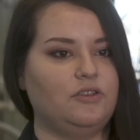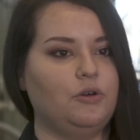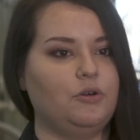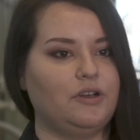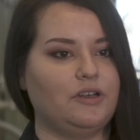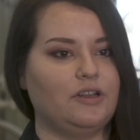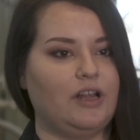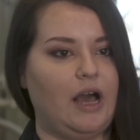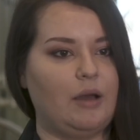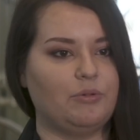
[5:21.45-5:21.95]
so
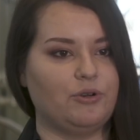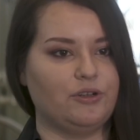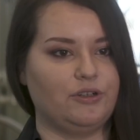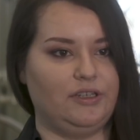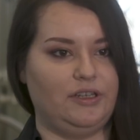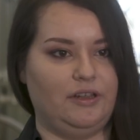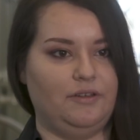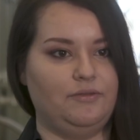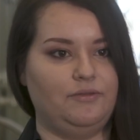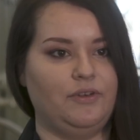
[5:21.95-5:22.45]

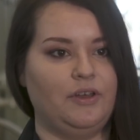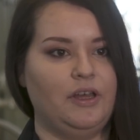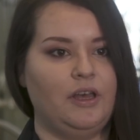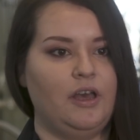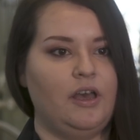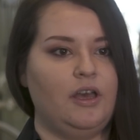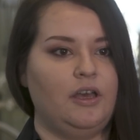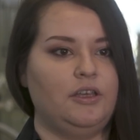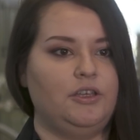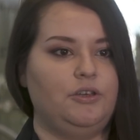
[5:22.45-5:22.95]
collaborative
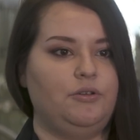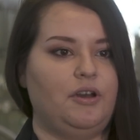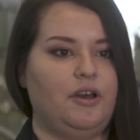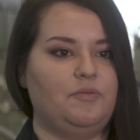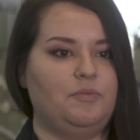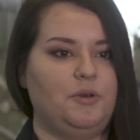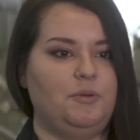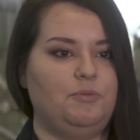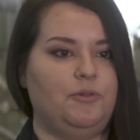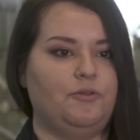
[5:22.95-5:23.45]
you
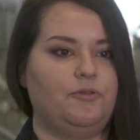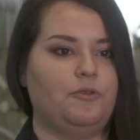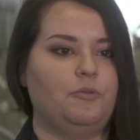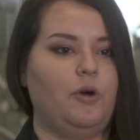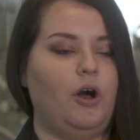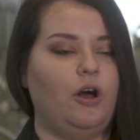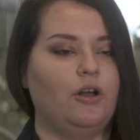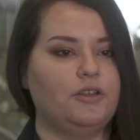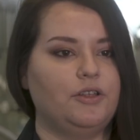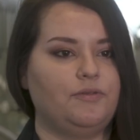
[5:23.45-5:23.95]
have people from
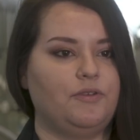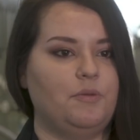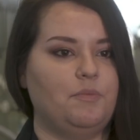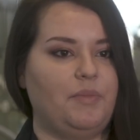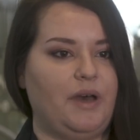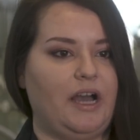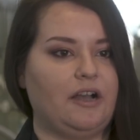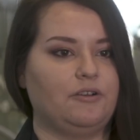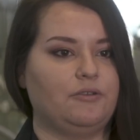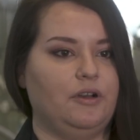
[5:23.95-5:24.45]
all different
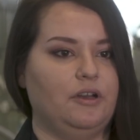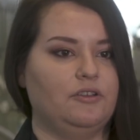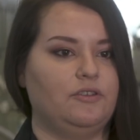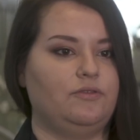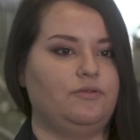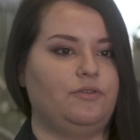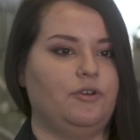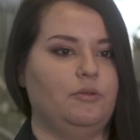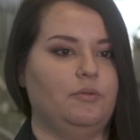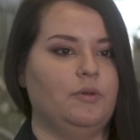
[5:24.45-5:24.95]
backgrounds,
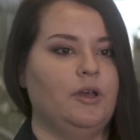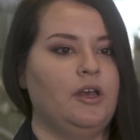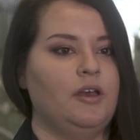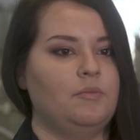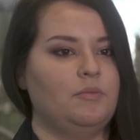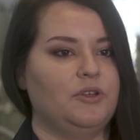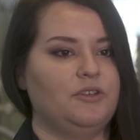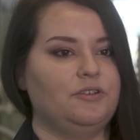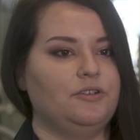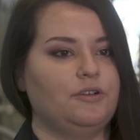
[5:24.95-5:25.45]
from
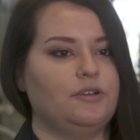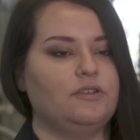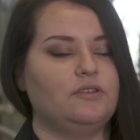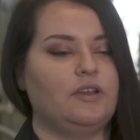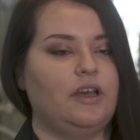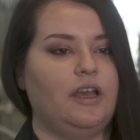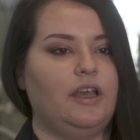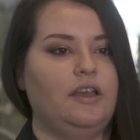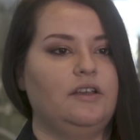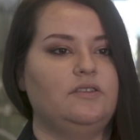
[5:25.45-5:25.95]
material
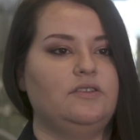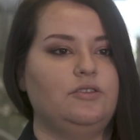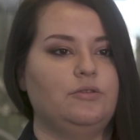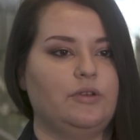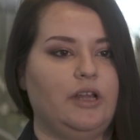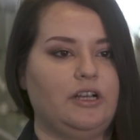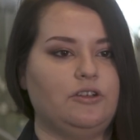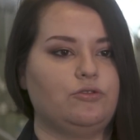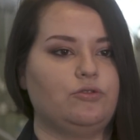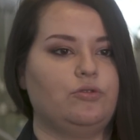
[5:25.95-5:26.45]
science to
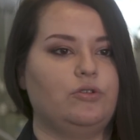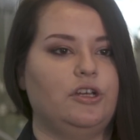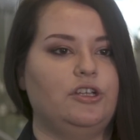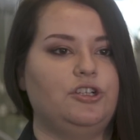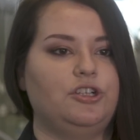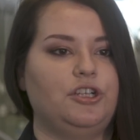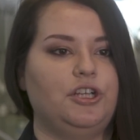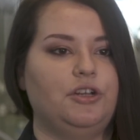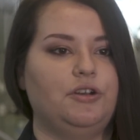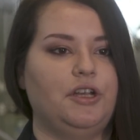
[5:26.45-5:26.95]
electrical
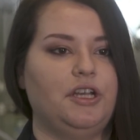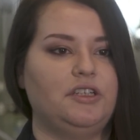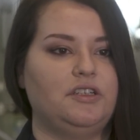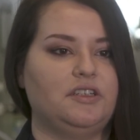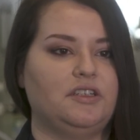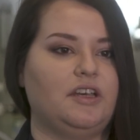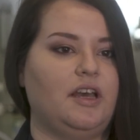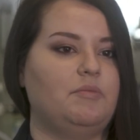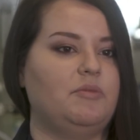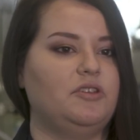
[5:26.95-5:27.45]
engineering to
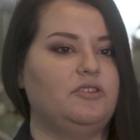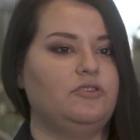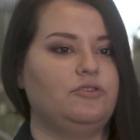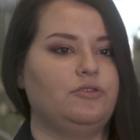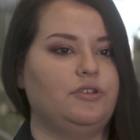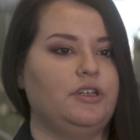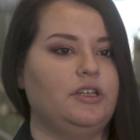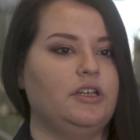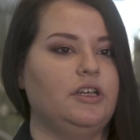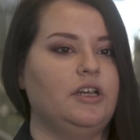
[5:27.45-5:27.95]

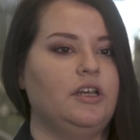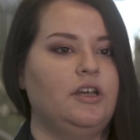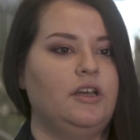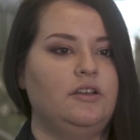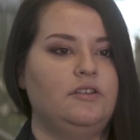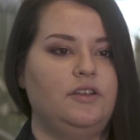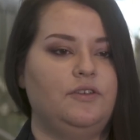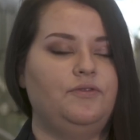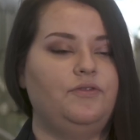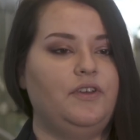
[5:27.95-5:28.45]
chemistry
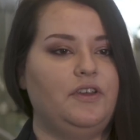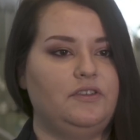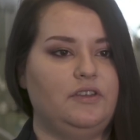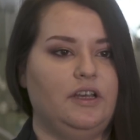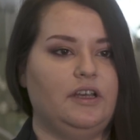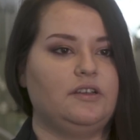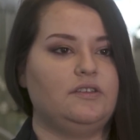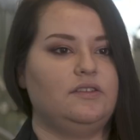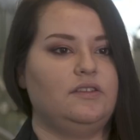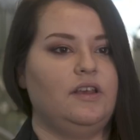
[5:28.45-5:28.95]
to
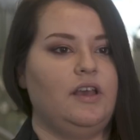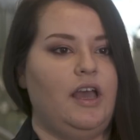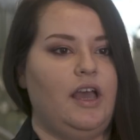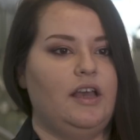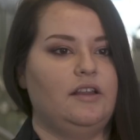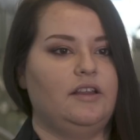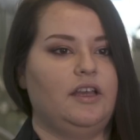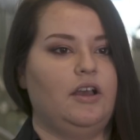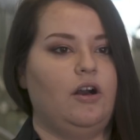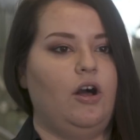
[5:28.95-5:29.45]
physics,
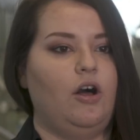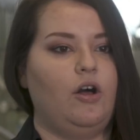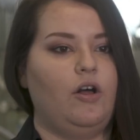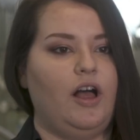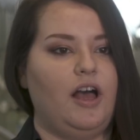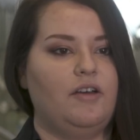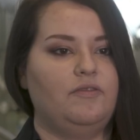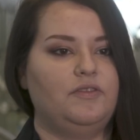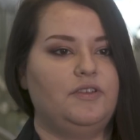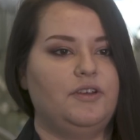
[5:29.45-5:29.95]
and they all
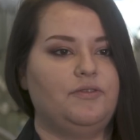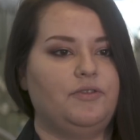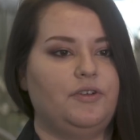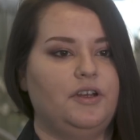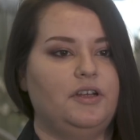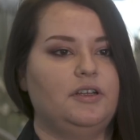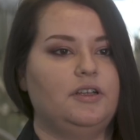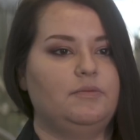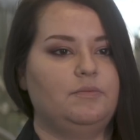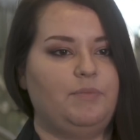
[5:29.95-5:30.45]
have
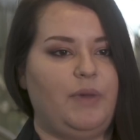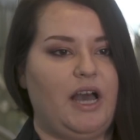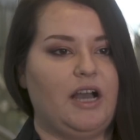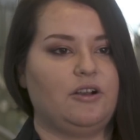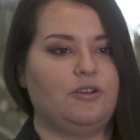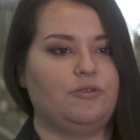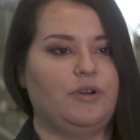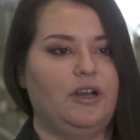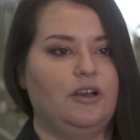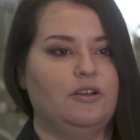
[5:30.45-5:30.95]
different
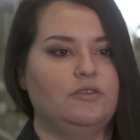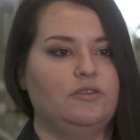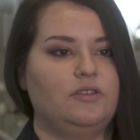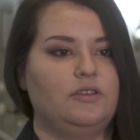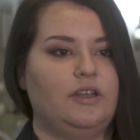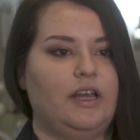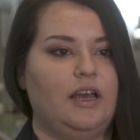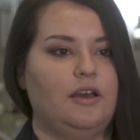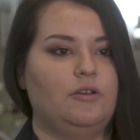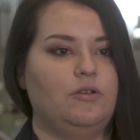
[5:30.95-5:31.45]
backgrounds
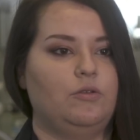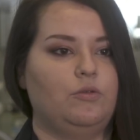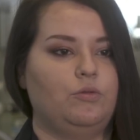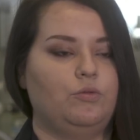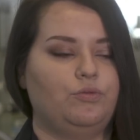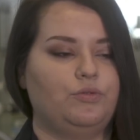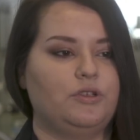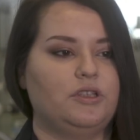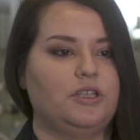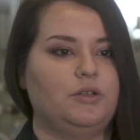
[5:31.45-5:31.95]
that
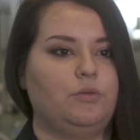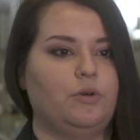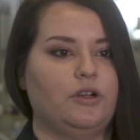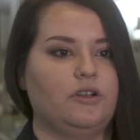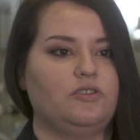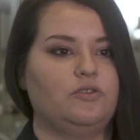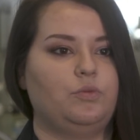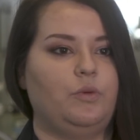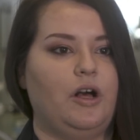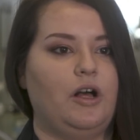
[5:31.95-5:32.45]
really
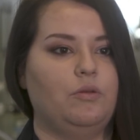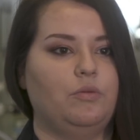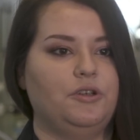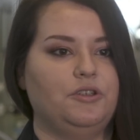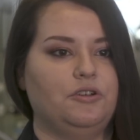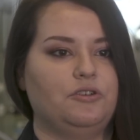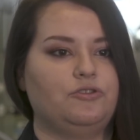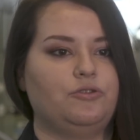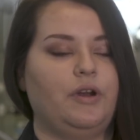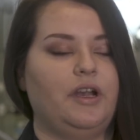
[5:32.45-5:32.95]
works well when
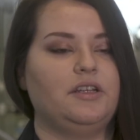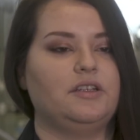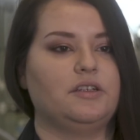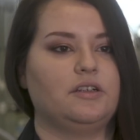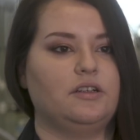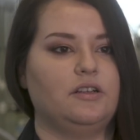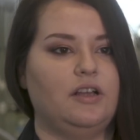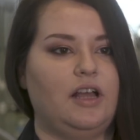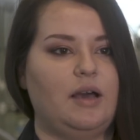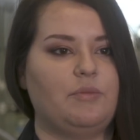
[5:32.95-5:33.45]
you're trying to
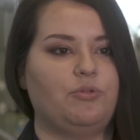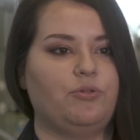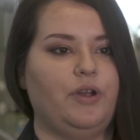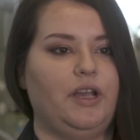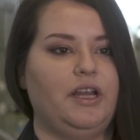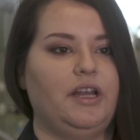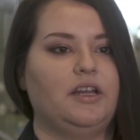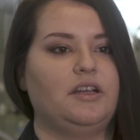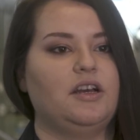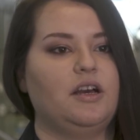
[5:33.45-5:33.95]

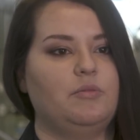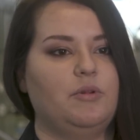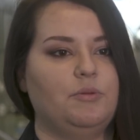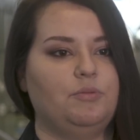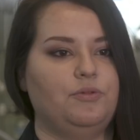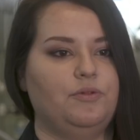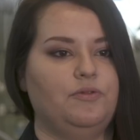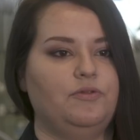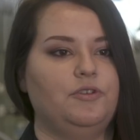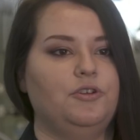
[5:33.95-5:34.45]
collaborate and come up
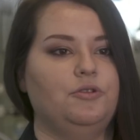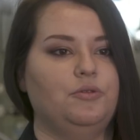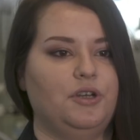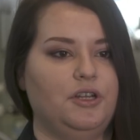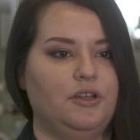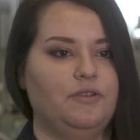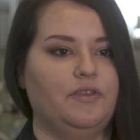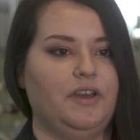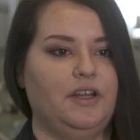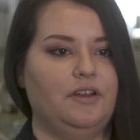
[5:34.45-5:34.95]
with new
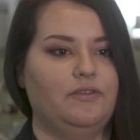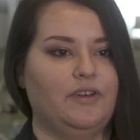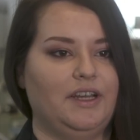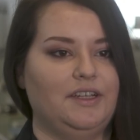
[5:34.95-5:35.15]
innovative